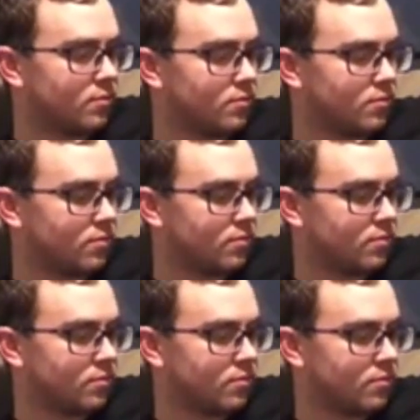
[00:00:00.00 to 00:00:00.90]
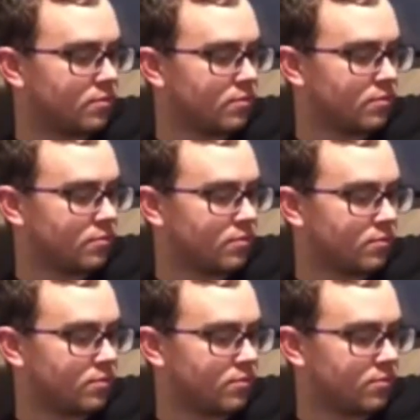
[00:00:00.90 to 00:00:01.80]

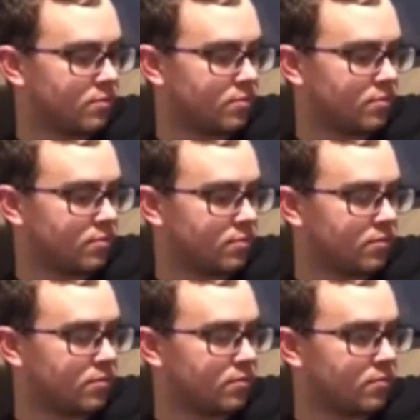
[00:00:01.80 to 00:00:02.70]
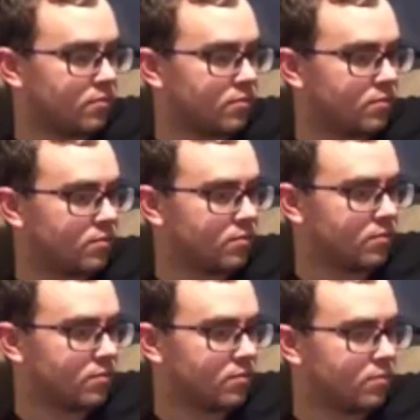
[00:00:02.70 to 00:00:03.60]

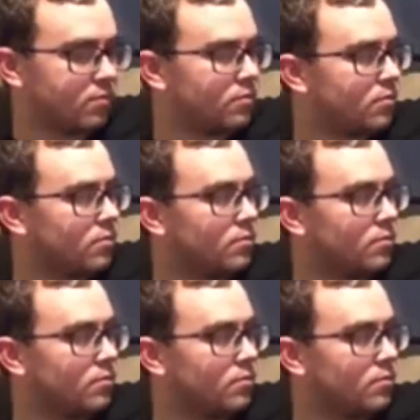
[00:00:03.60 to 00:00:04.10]
No words are spoken by the person on screen.